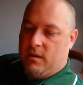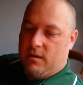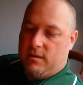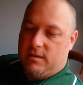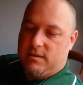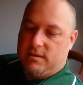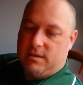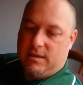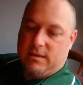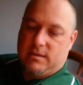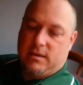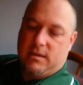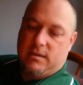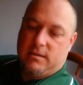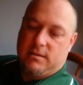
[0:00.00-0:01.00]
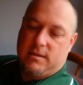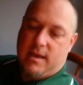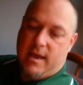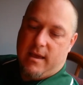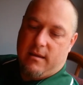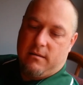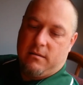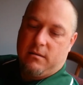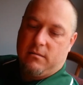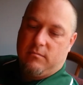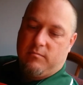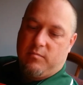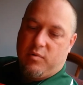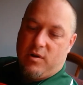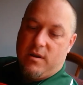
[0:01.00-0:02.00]
This disc is
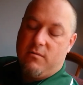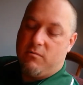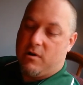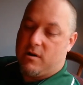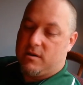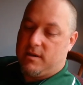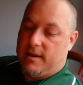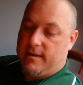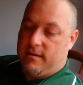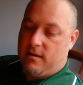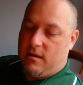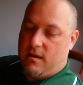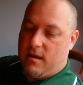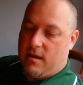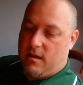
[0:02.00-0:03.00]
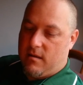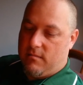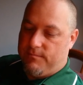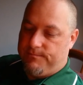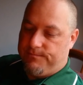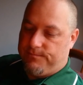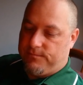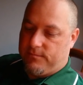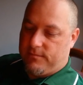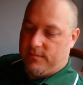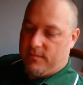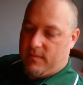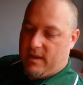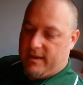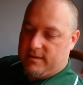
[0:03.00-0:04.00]
pretty worked in.
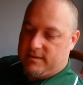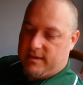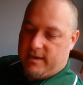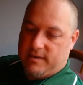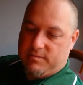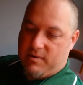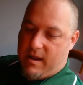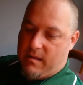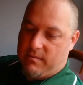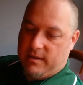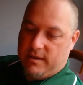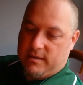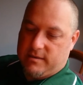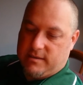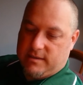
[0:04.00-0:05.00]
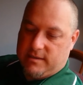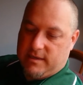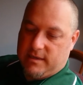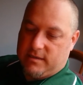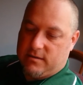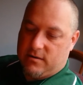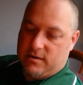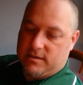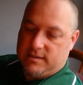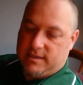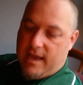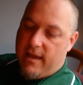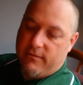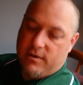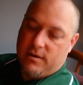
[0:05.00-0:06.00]
I'd say it's probably a 6 or a
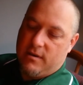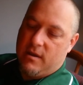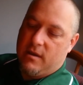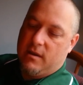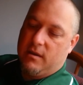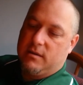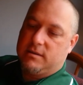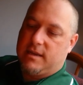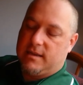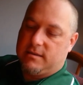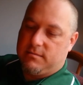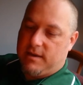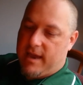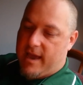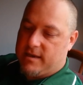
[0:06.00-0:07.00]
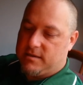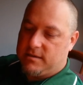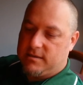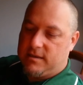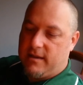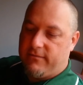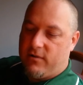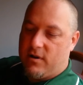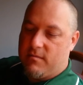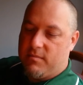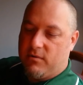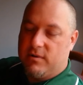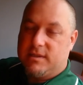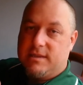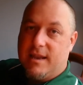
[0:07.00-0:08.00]
7. It's got some gaseous stuff on it, but
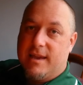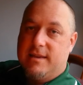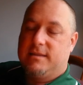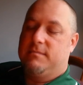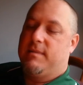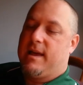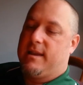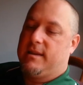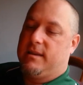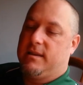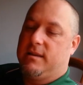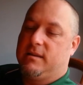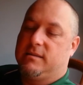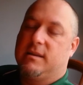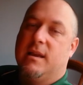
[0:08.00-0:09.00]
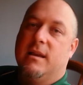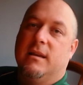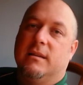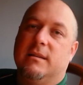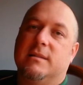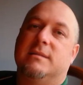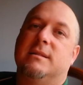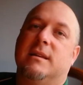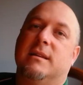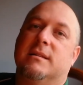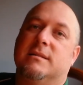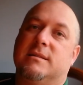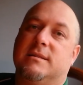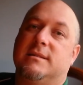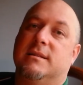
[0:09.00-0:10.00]
what's nice about it is this thing
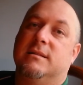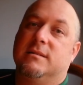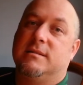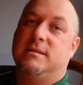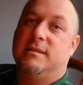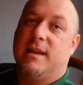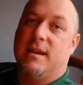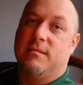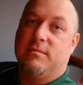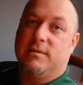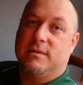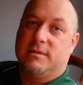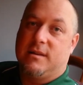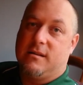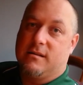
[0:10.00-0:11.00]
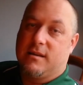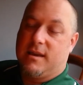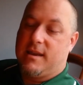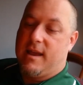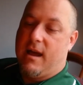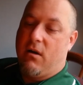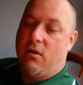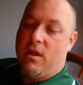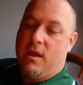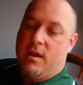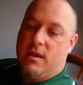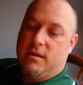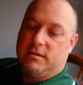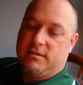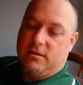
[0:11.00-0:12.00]
is still stable as all get out.
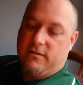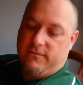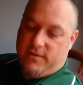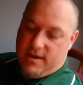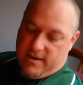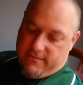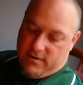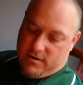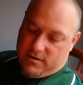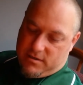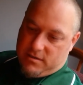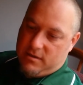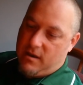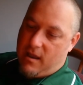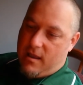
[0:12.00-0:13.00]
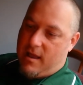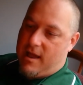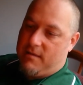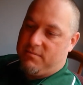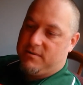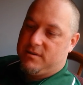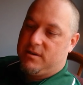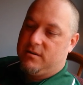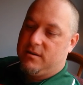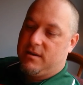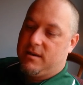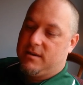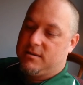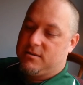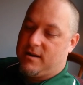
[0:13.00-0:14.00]
So if you have your opportunity to
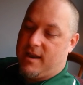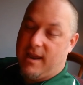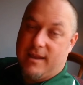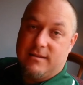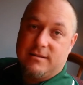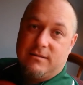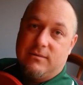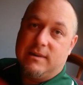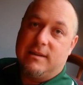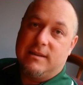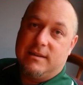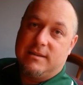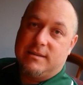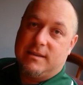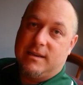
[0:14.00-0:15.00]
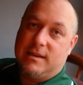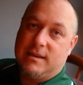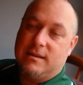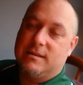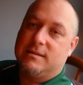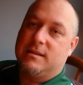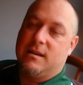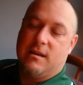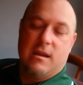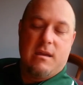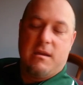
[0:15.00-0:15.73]
get your hands on one of these things,